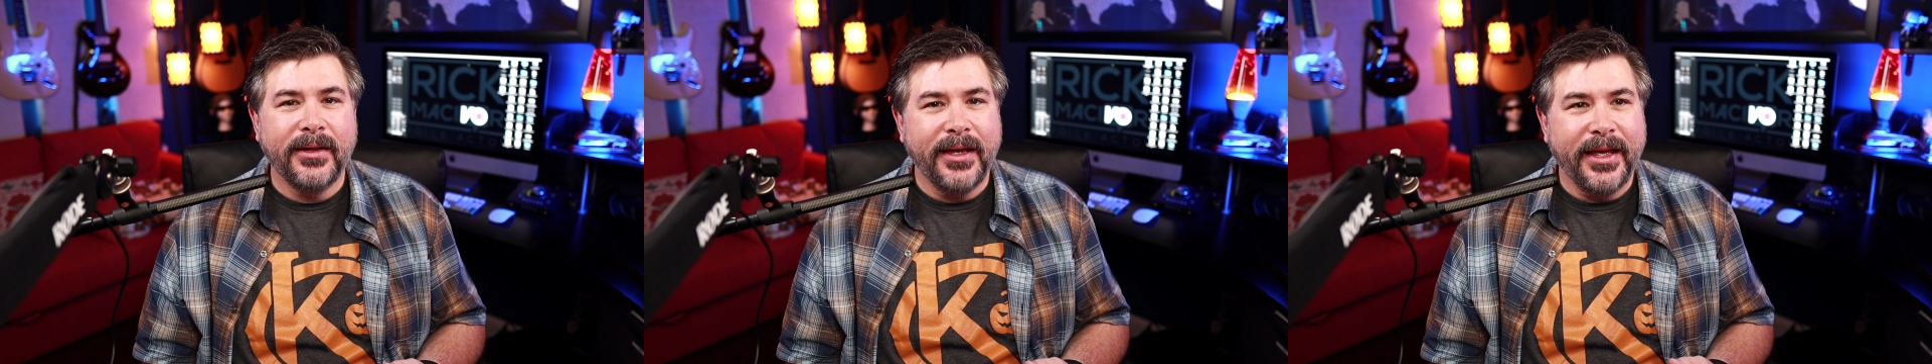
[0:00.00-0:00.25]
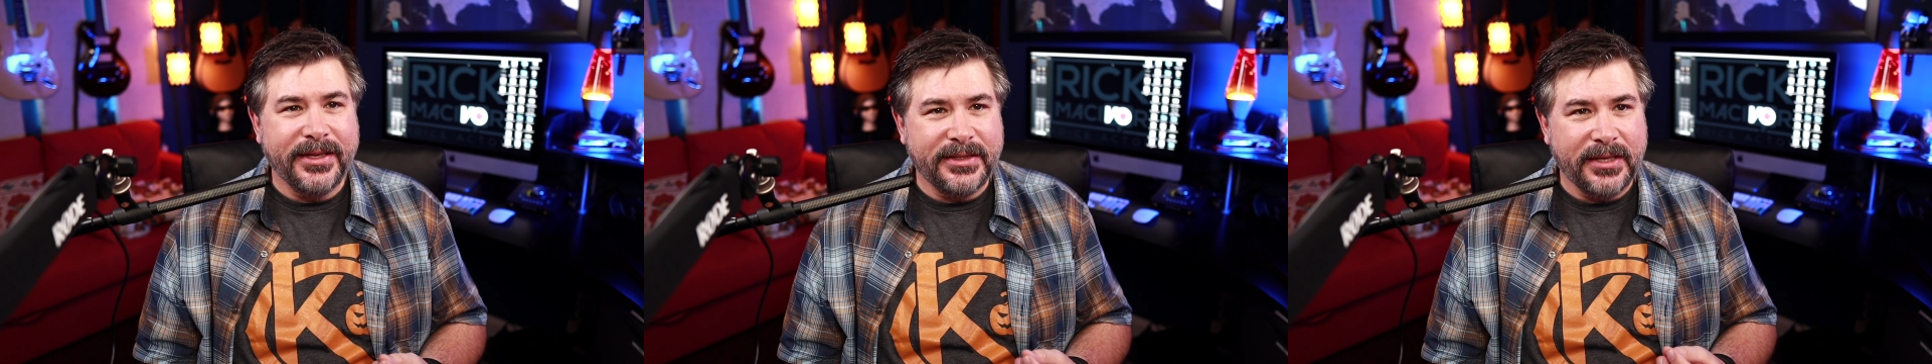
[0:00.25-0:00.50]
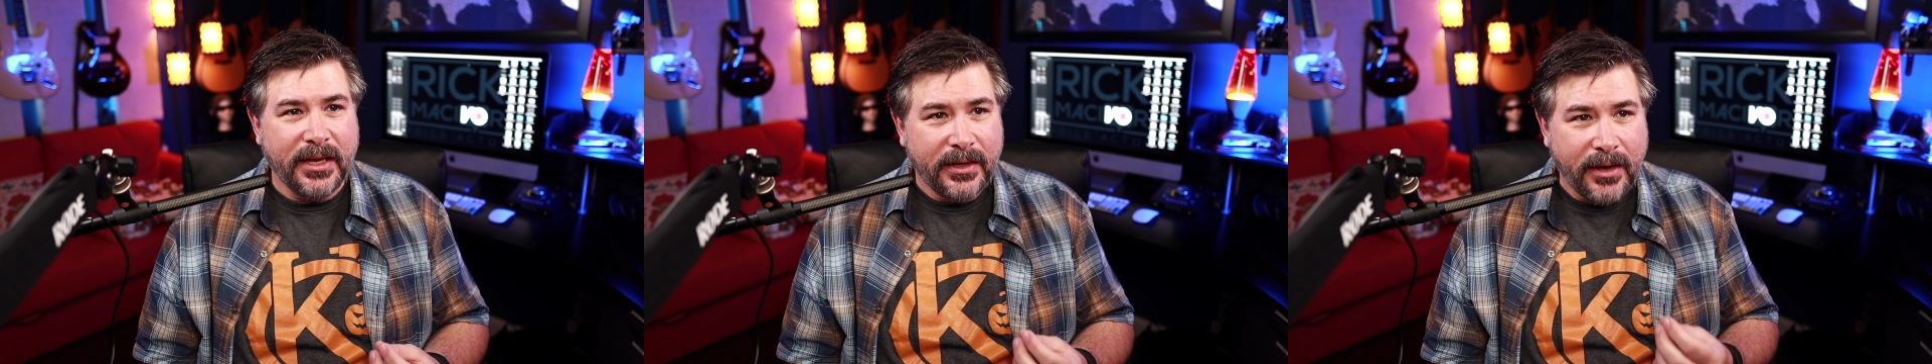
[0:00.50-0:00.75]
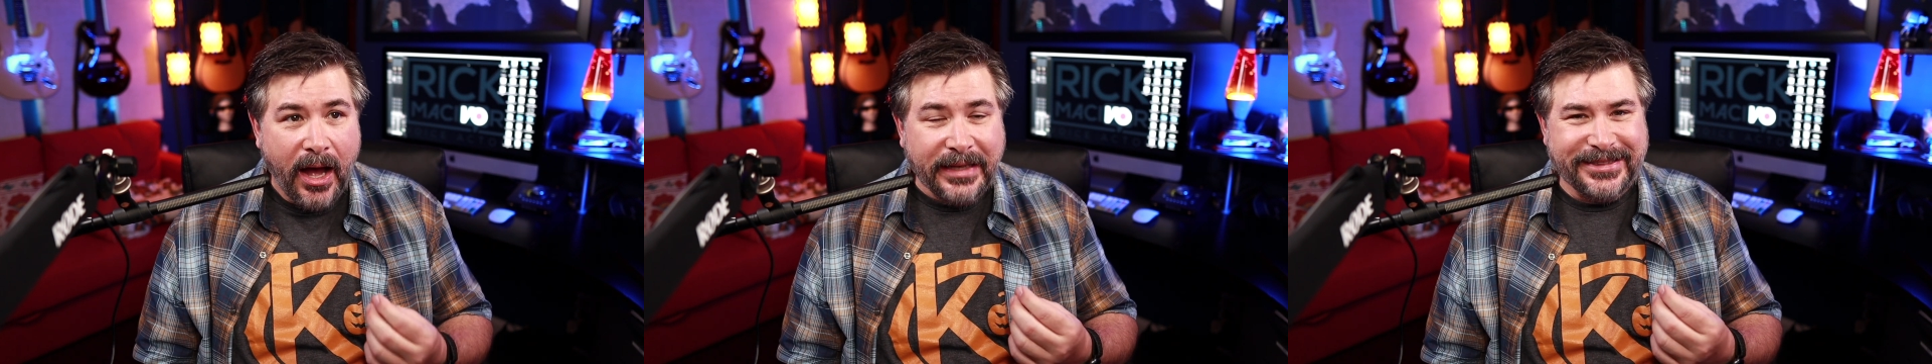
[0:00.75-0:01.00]
His
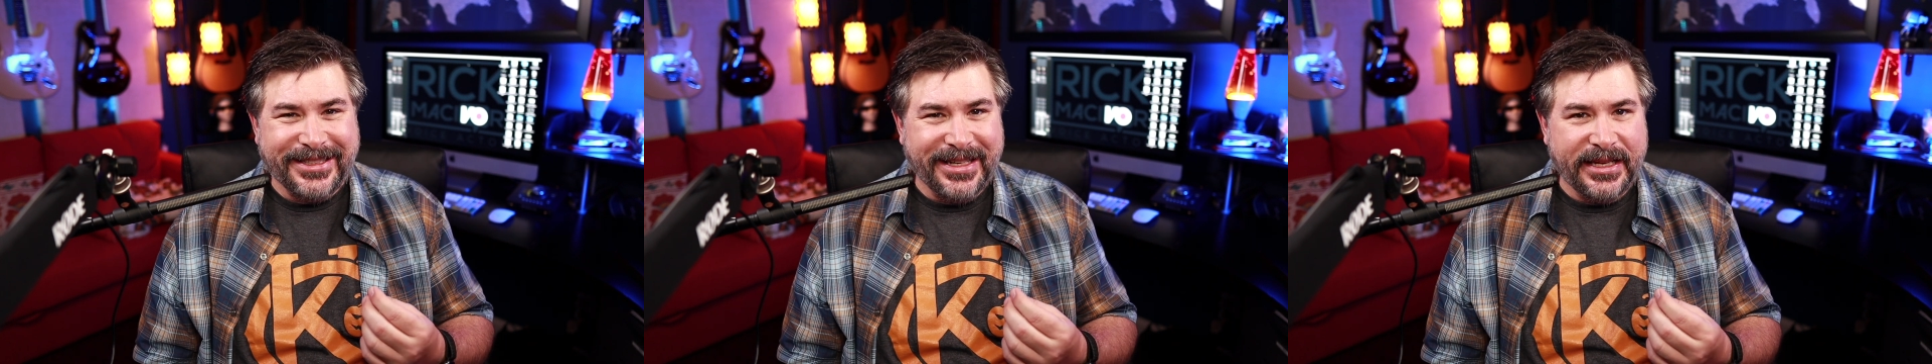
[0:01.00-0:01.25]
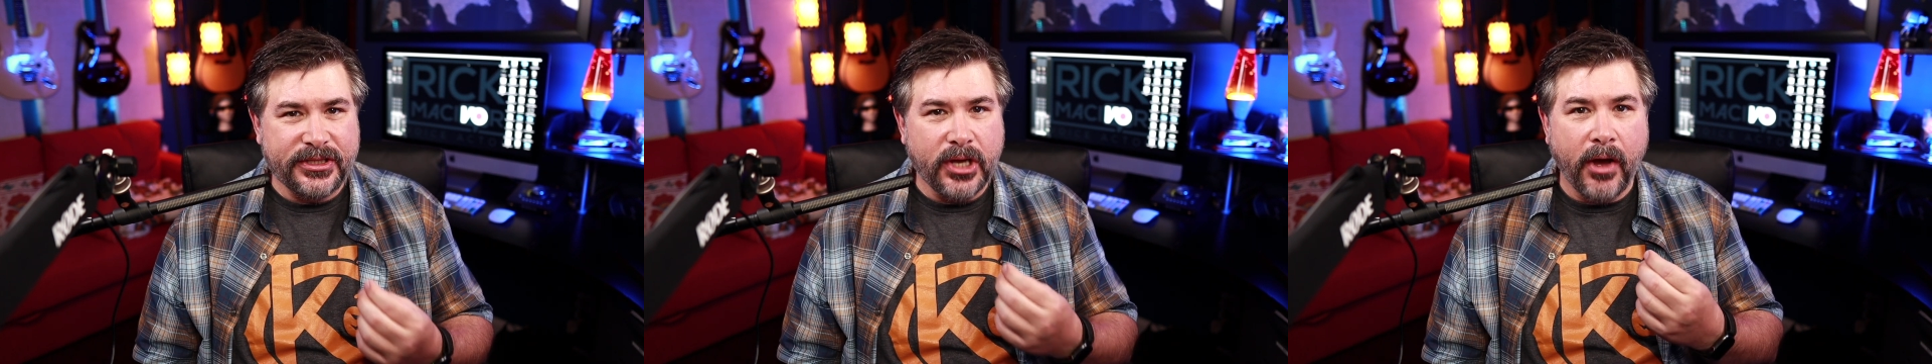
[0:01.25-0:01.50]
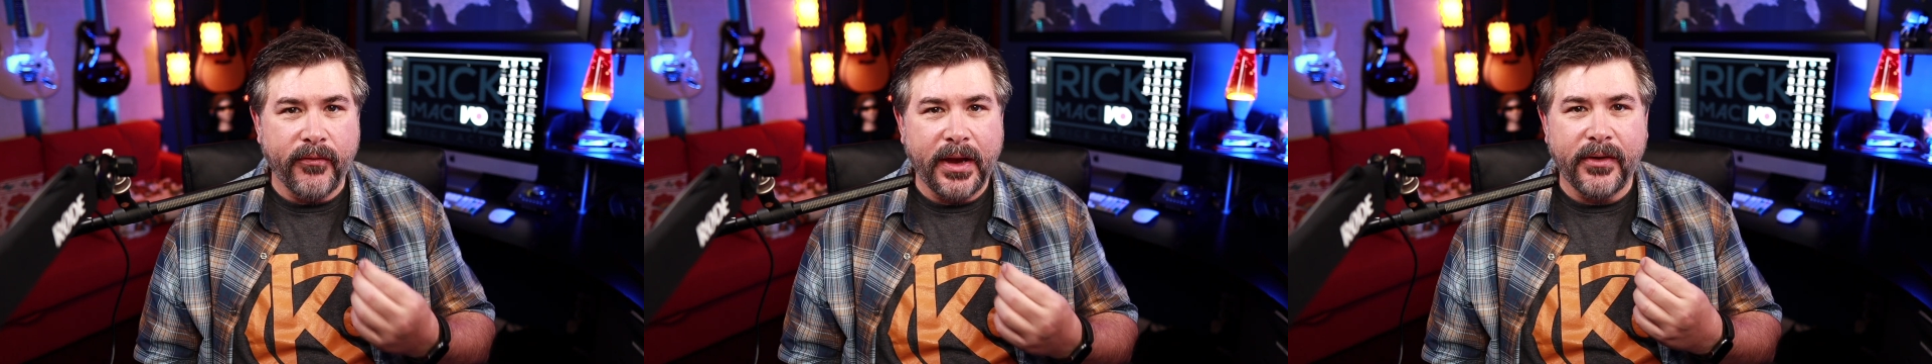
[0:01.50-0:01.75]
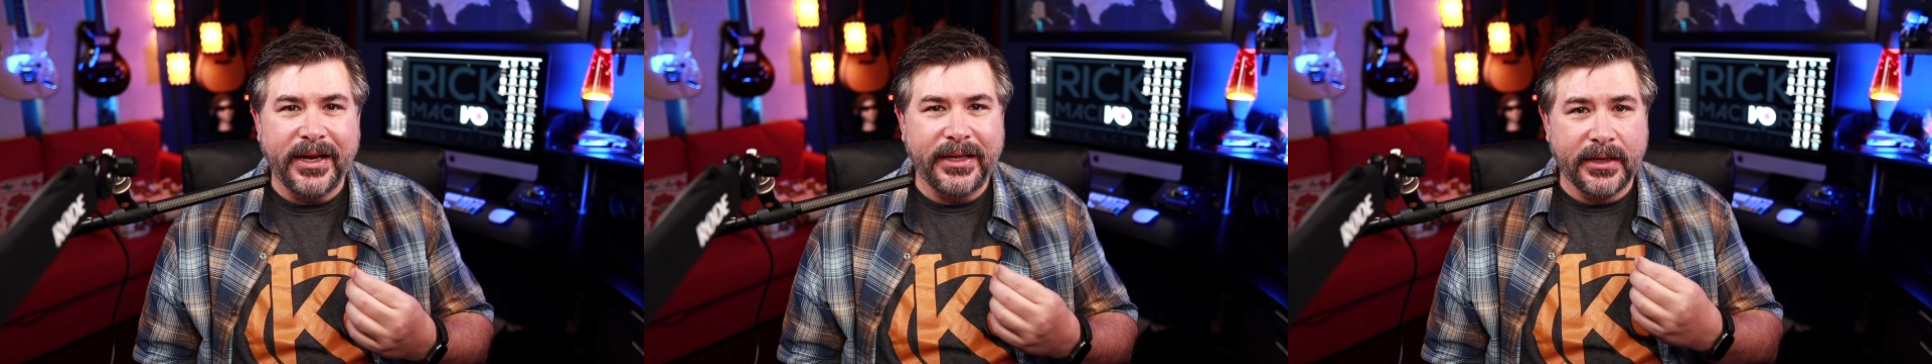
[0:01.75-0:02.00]
consonants are
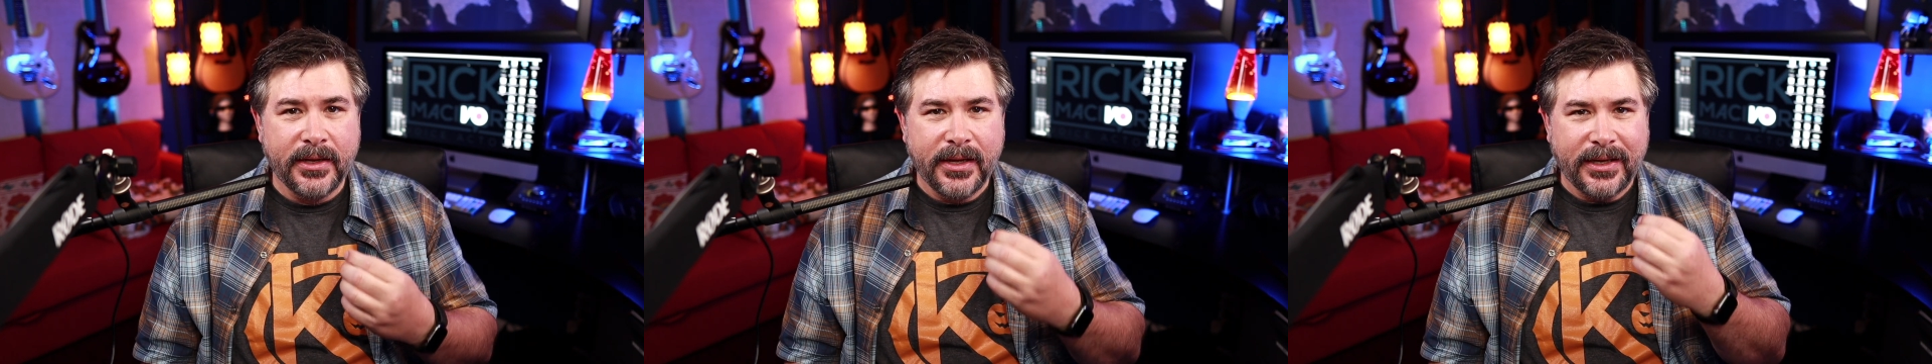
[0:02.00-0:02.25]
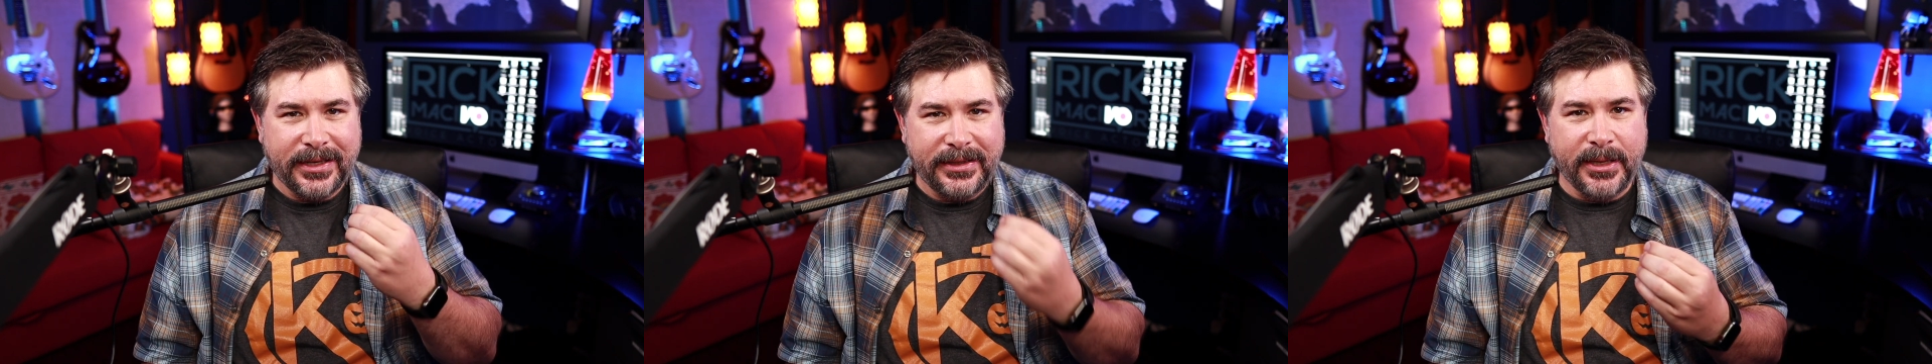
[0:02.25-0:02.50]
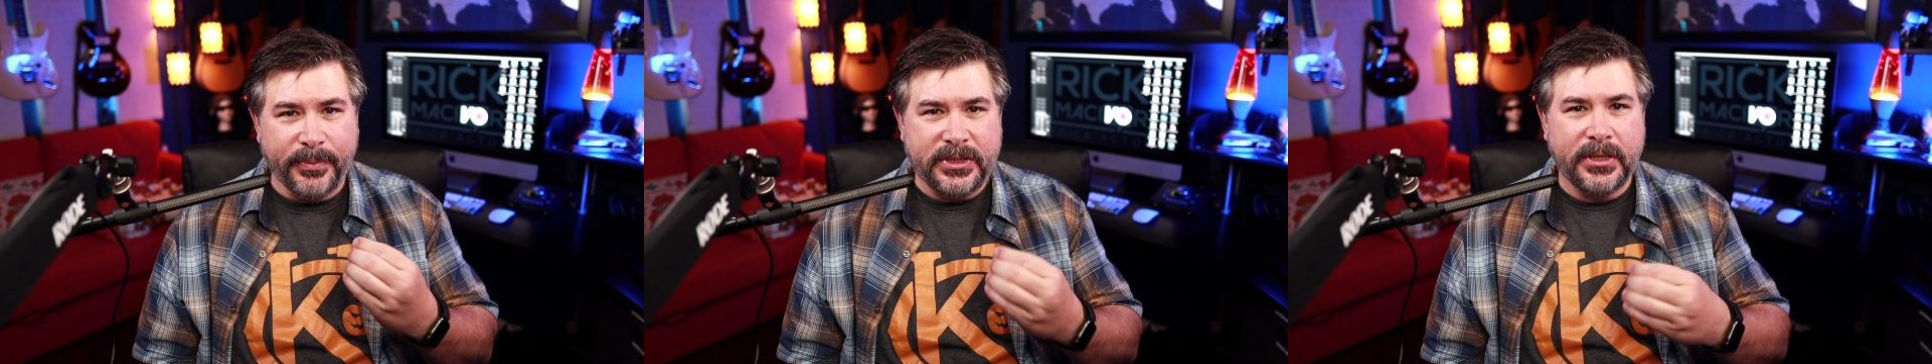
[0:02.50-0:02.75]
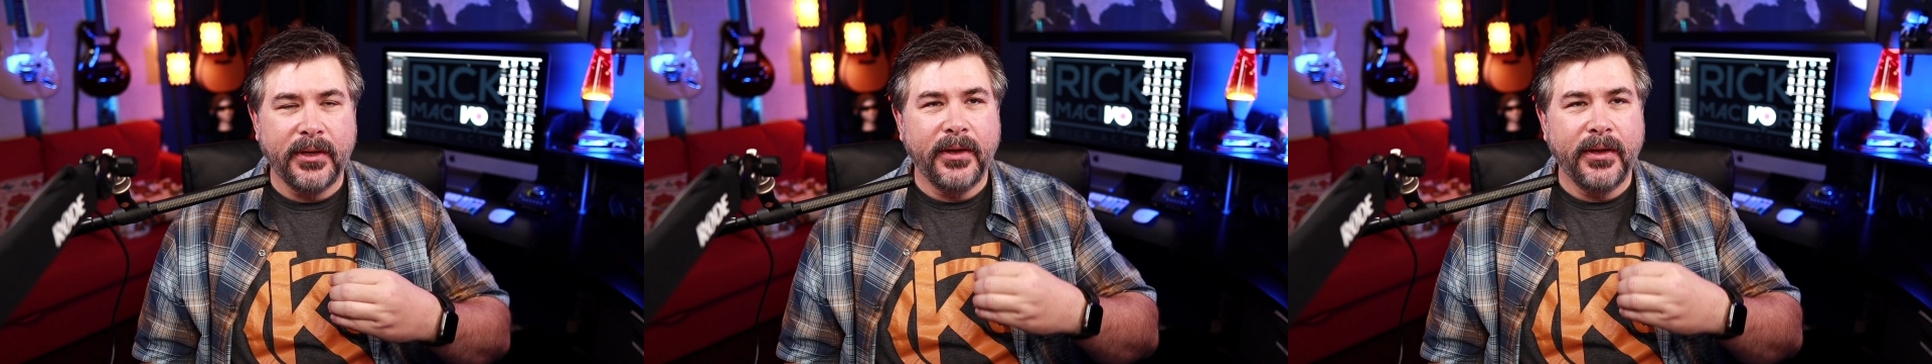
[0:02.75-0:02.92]
very clipped.